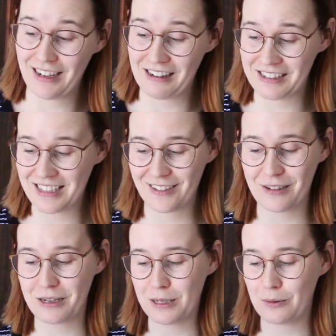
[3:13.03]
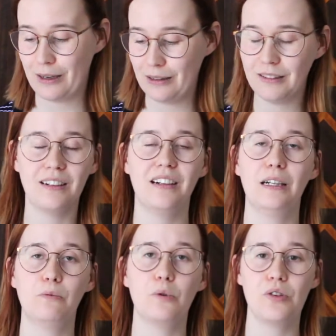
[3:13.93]
colors, so I just went,
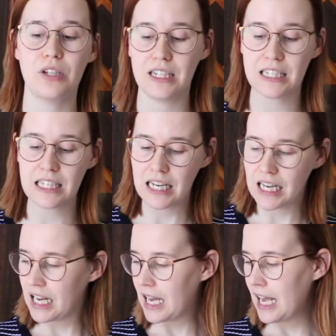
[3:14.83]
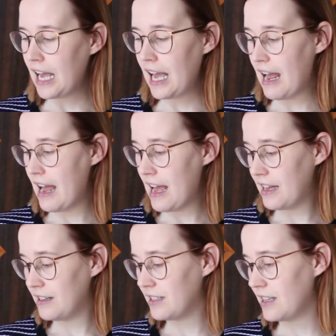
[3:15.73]
I want it.
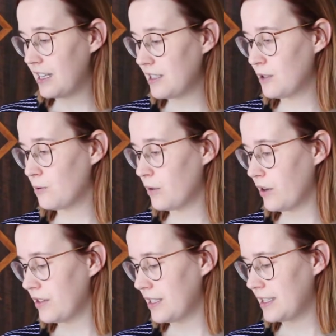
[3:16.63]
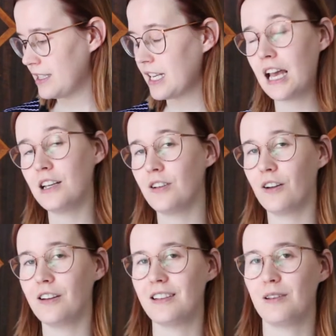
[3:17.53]
And this was
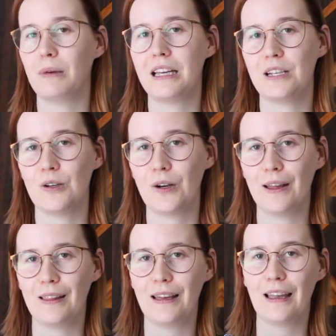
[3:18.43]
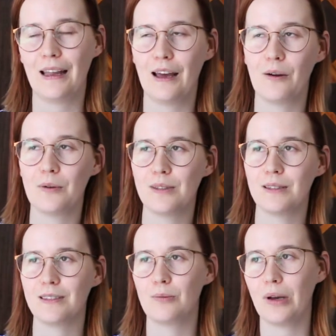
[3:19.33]
$10 a meter, I think, and I
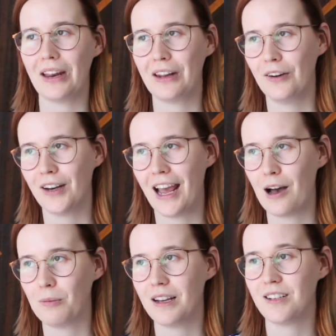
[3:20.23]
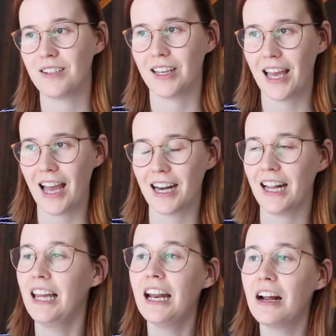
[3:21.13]
was debating on how much to get,
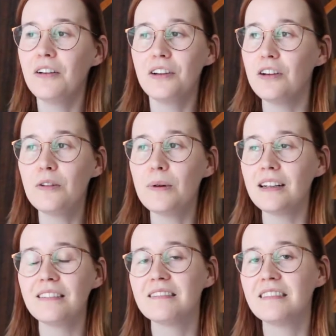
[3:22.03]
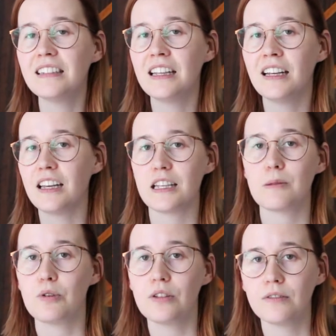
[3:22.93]
and then I went, you know what, it's
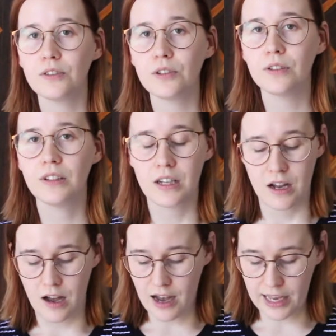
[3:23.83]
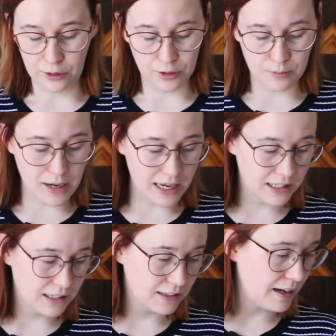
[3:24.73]
beautiful. I could
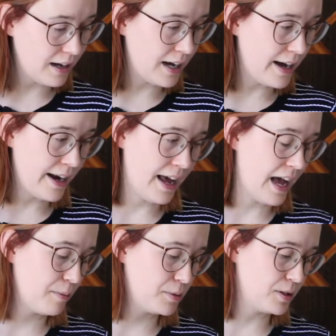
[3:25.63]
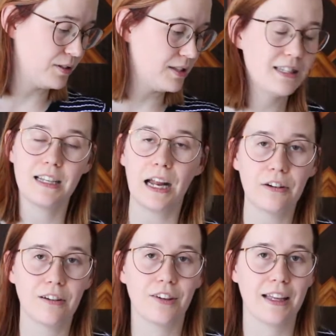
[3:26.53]
make an absolute
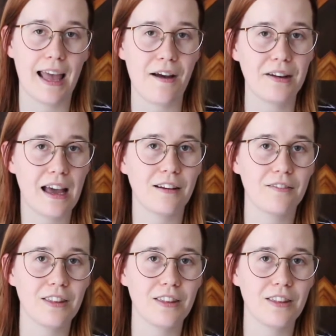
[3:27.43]
stunner of a gown out of